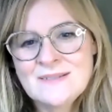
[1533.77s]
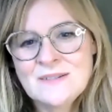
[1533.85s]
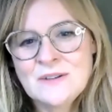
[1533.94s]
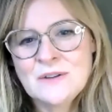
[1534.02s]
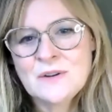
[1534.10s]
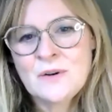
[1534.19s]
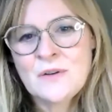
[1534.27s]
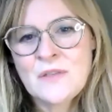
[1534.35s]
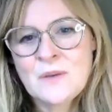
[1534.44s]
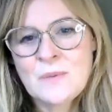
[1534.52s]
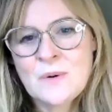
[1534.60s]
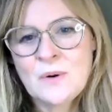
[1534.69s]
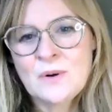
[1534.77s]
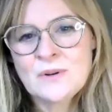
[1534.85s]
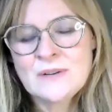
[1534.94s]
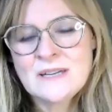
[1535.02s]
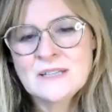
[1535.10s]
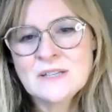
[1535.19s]
You know, I think we
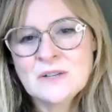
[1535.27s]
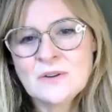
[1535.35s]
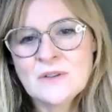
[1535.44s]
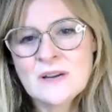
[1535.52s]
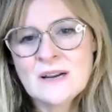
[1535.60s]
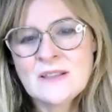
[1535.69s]
all need to know that.